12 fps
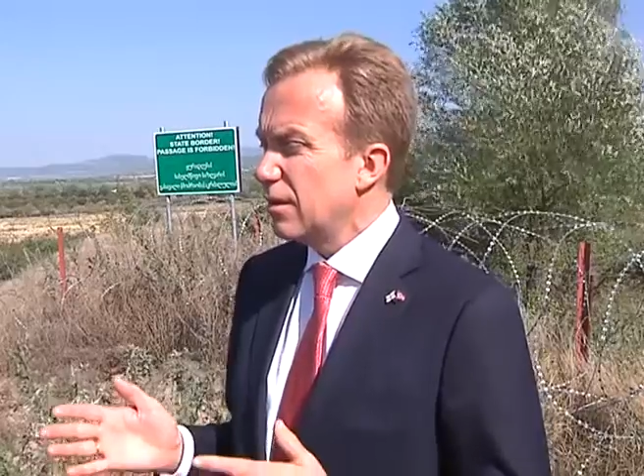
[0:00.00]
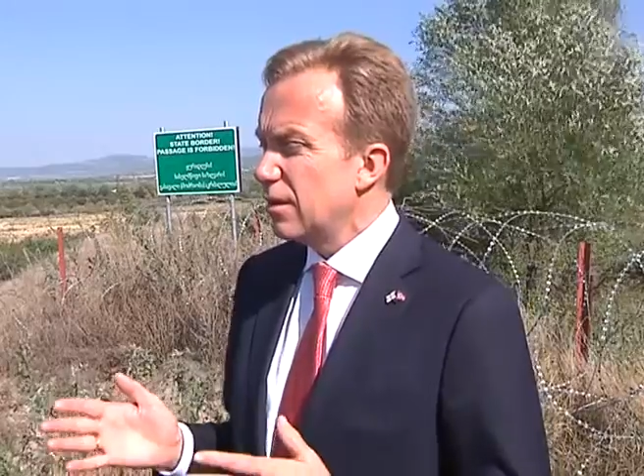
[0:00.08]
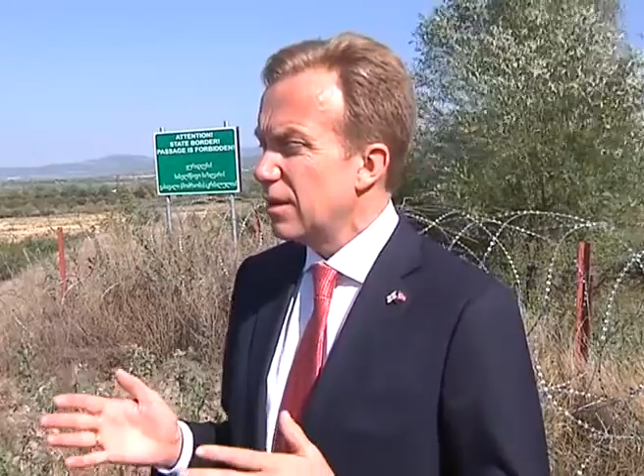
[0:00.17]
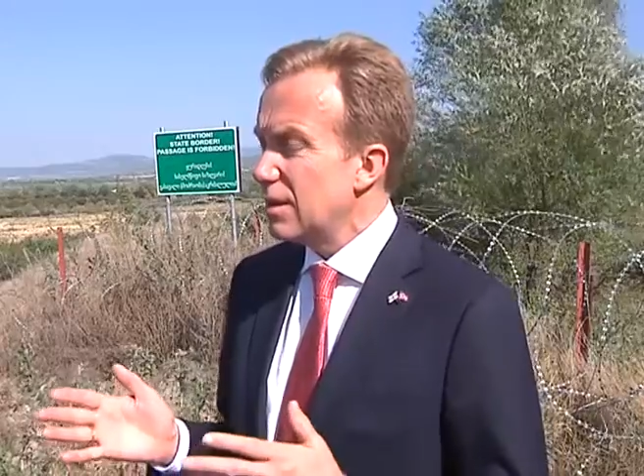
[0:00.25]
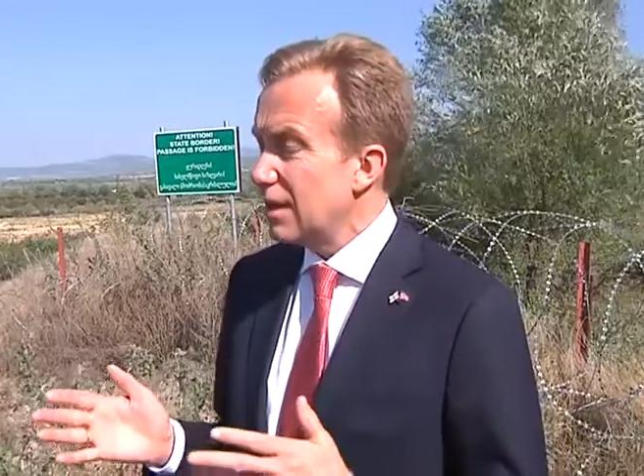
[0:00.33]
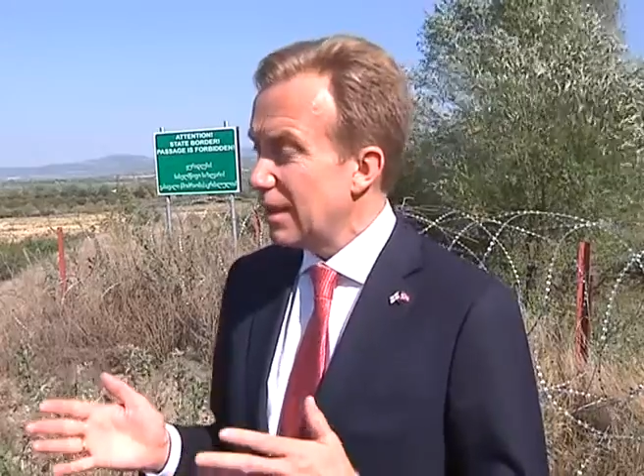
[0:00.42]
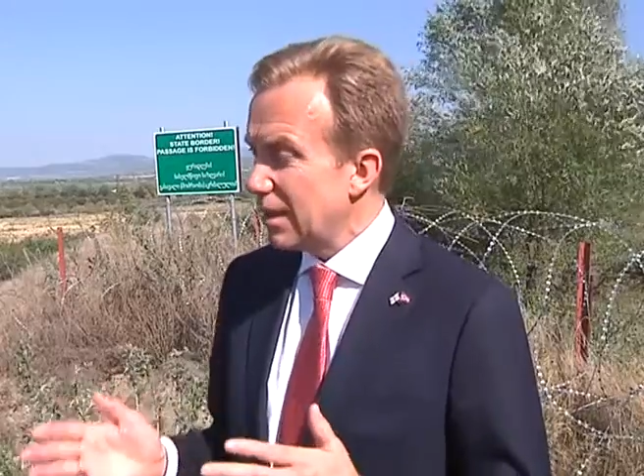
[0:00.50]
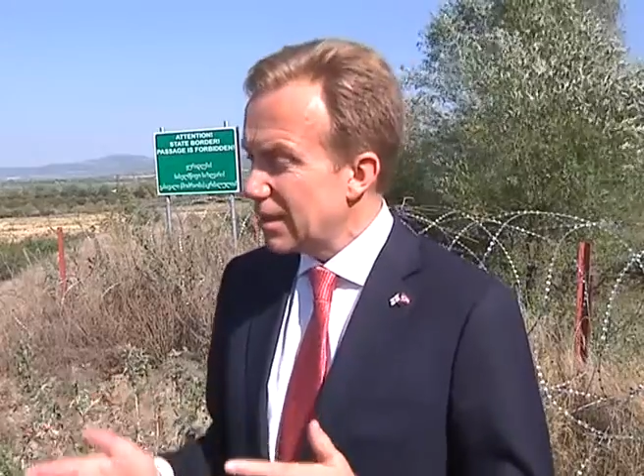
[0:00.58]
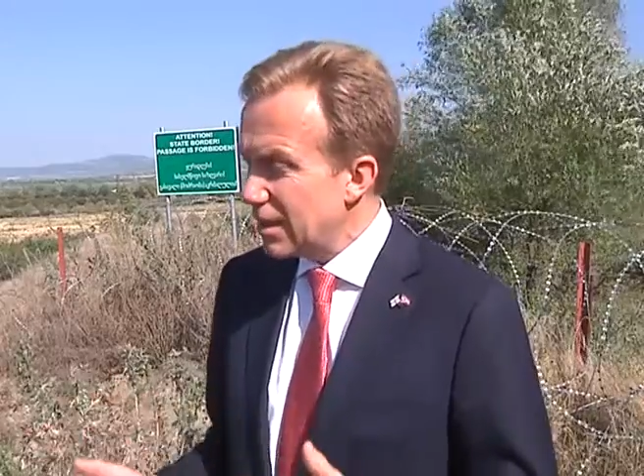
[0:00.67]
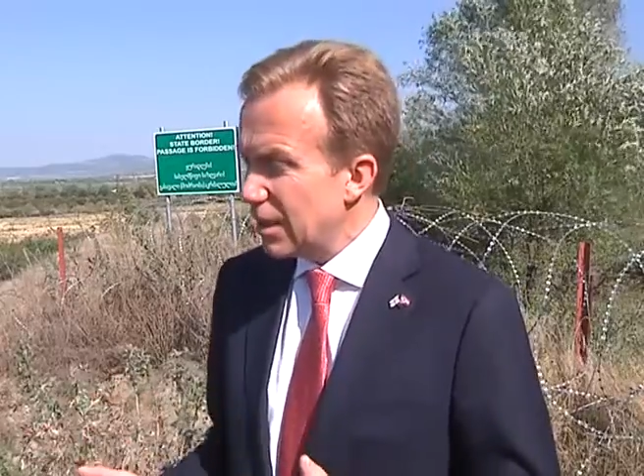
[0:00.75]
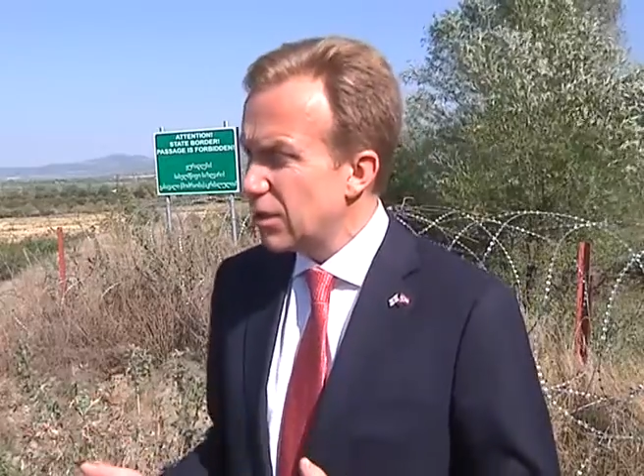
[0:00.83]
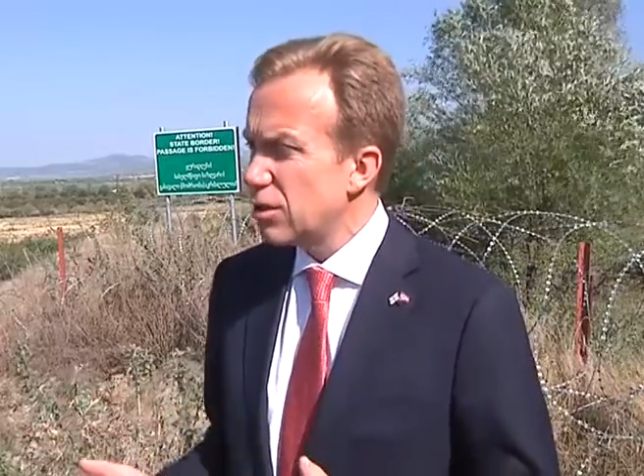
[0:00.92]
this
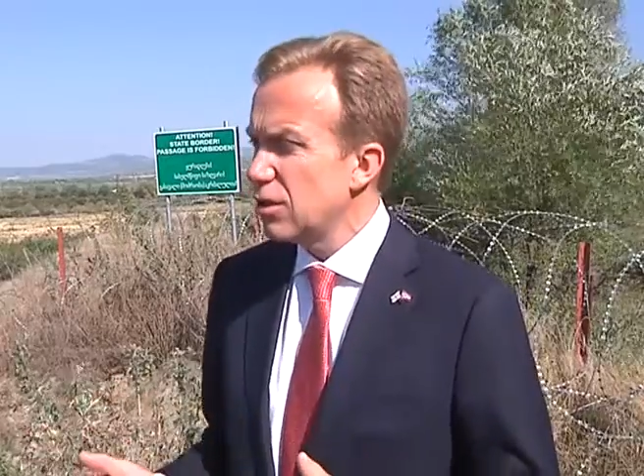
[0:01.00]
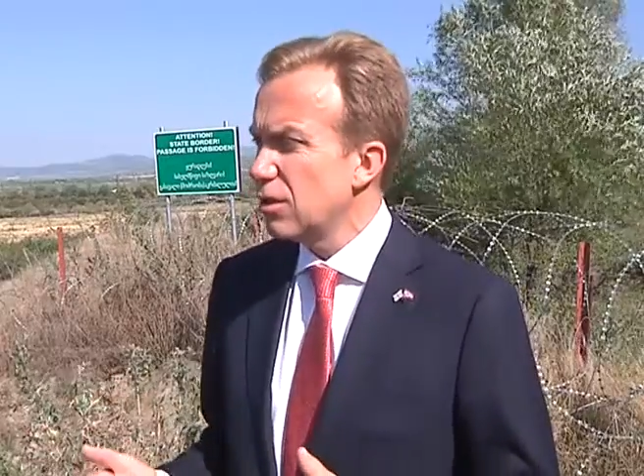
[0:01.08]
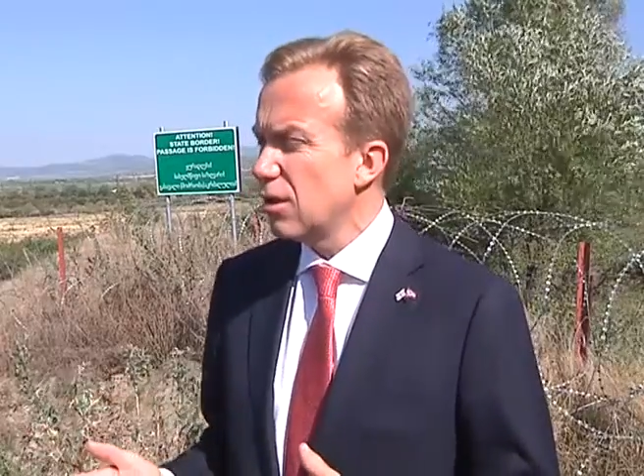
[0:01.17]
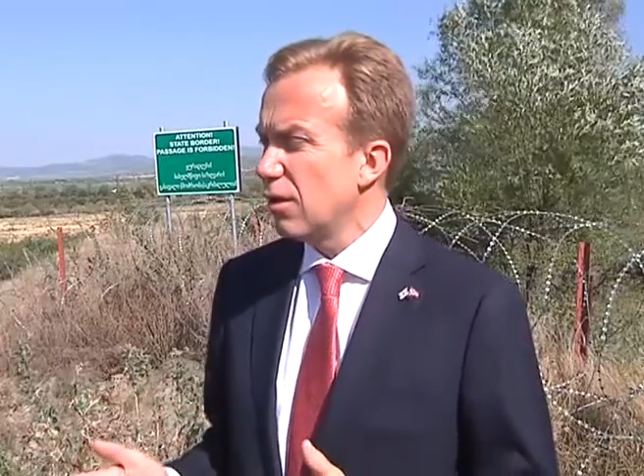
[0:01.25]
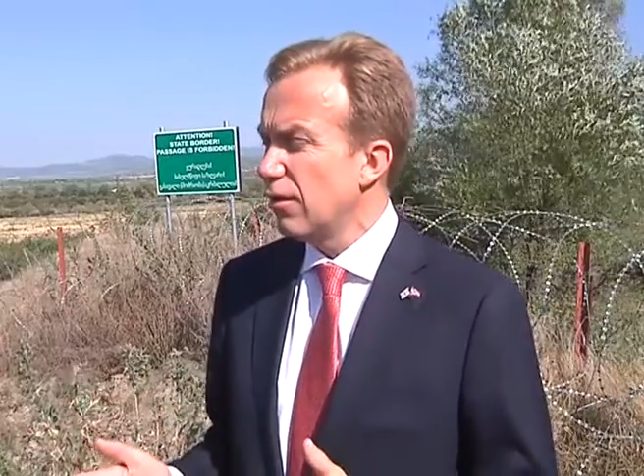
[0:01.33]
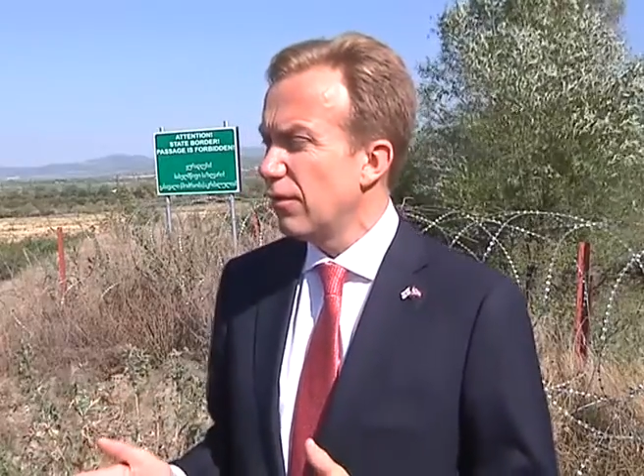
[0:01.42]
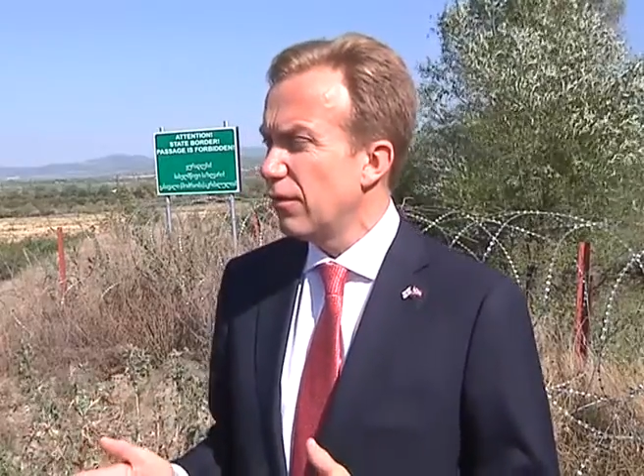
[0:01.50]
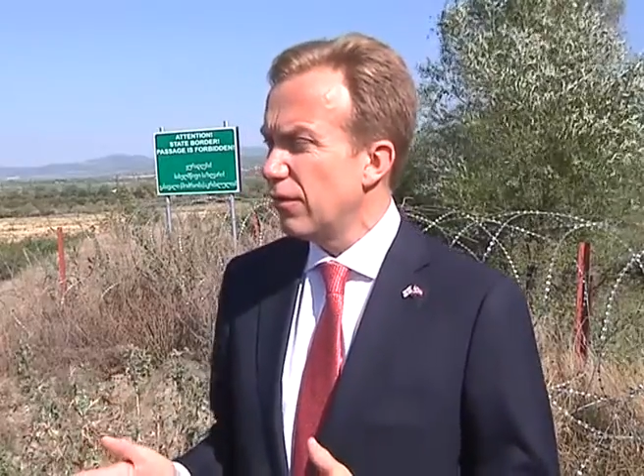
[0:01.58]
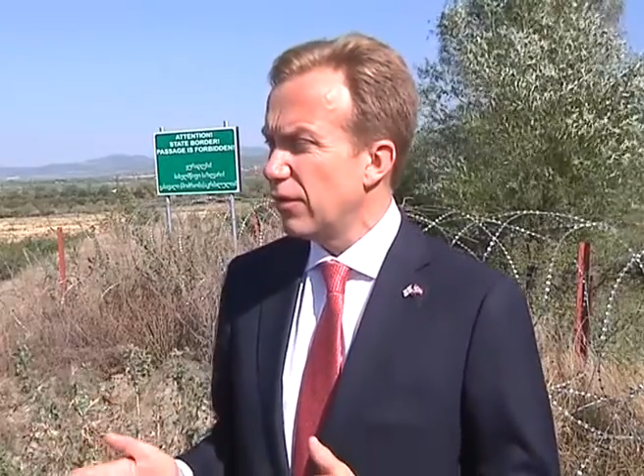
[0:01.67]
annexation of